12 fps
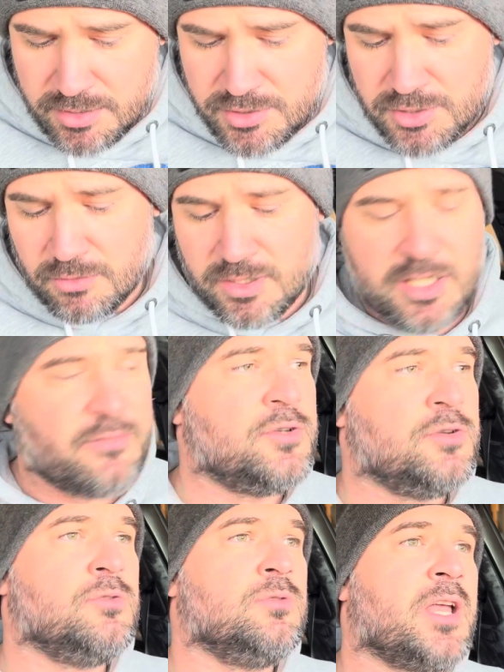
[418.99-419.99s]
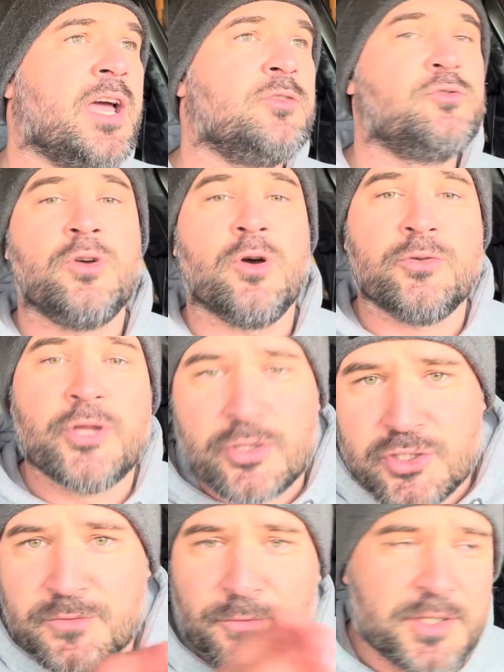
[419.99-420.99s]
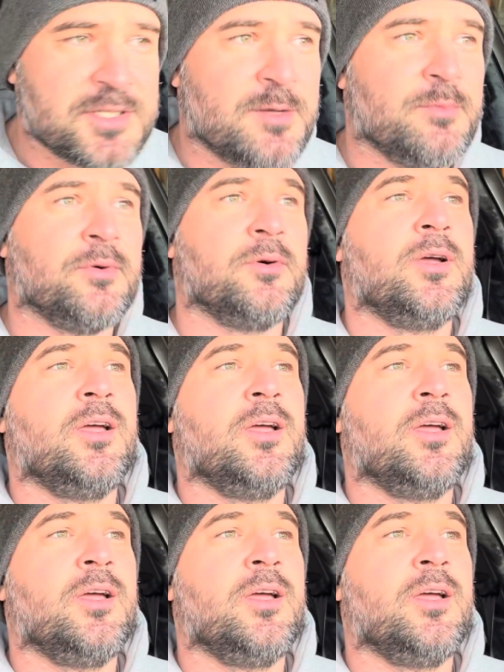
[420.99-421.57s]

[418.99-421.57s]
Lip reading: So if you like to go Dutch, for example,